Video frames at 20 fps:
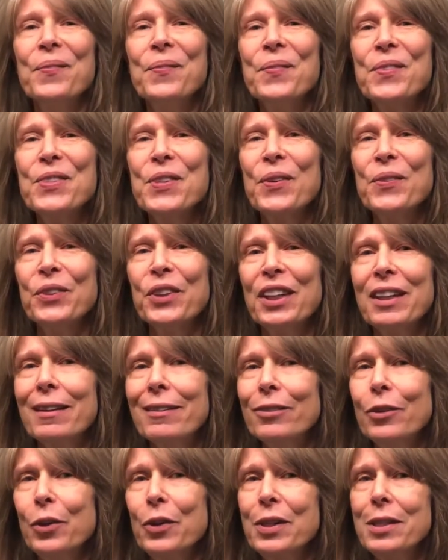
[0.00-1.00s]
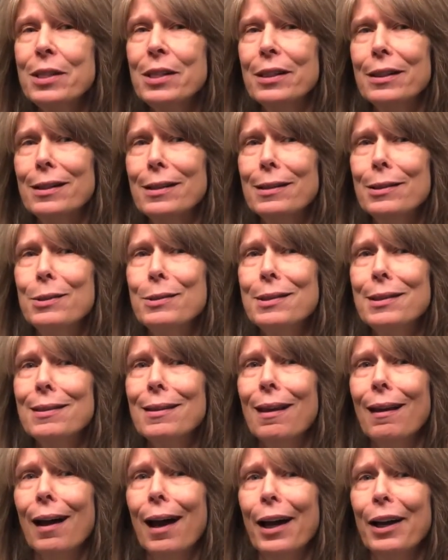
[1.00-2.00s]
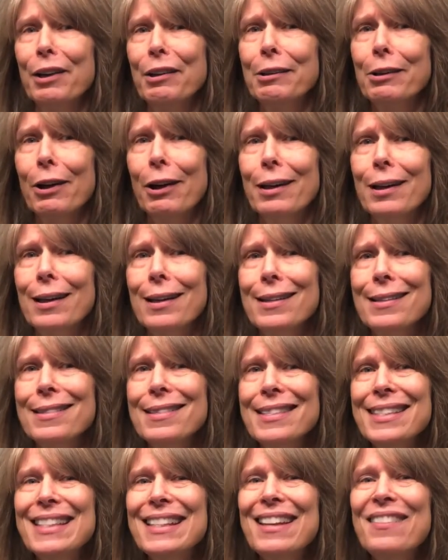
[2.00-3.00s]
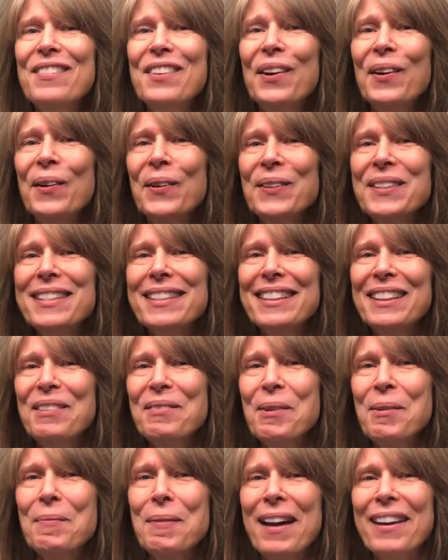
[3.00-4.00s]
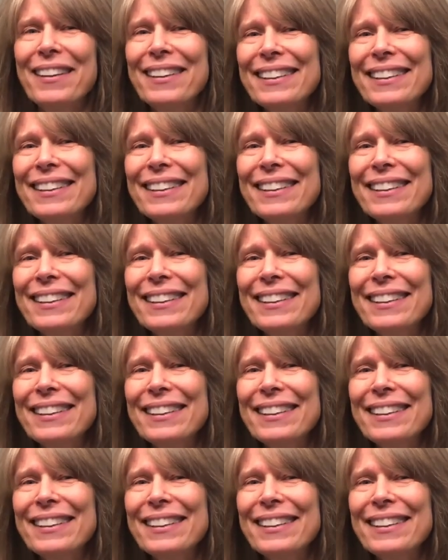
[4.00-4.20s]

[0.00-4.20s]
So I'm looking forward to using the iron on it and see if it holds a little bit better.